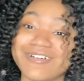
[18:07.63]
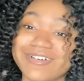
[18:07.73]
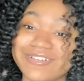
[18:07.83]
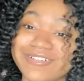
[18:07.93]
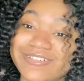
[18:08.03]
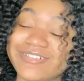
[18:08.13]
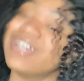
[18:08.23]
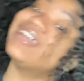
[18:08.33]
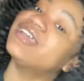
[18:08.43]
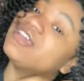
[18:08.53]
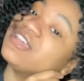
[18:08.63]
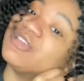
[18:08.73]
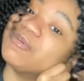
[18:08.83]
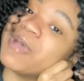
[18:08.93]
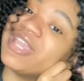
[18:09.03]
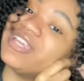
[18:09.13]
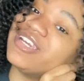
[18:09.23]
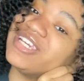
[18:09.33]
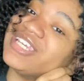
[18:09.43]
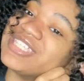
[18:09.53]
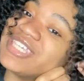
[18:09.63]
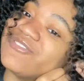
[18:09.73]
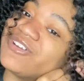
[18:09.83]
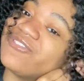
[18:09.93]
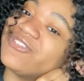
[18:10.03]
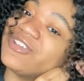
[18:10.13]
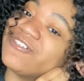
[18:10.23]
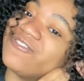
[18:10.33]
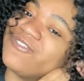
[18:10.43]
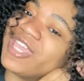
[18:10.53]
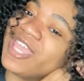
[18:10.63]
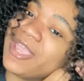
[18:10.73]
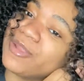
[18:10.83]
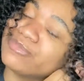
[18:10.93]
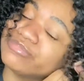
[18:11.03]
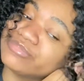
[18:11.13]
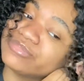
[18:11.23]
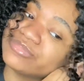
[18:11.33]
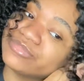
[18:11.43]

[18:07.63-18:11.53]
Oh. I put my earrings in for the full effect. Mm.